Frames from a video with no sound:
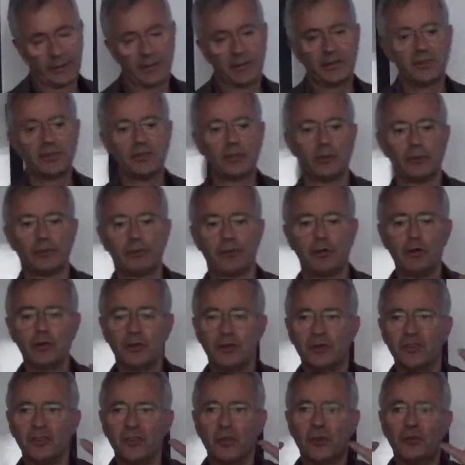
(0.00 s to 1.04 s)
ITIL
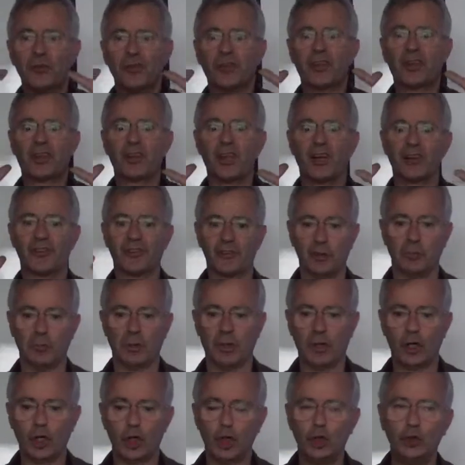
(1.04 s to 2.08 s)
focuses on the customer.
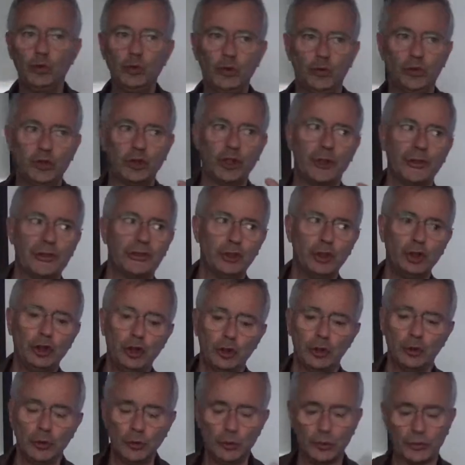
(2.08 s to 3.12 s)
Who's going to
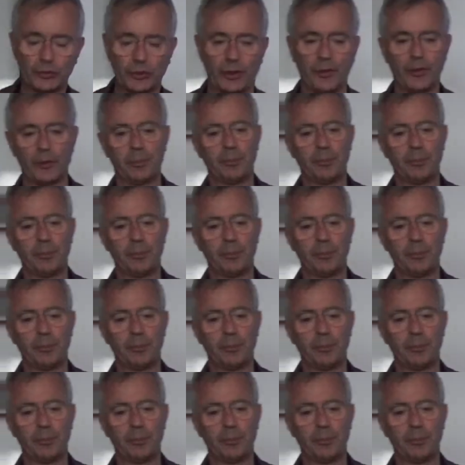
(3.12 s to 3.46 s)
use the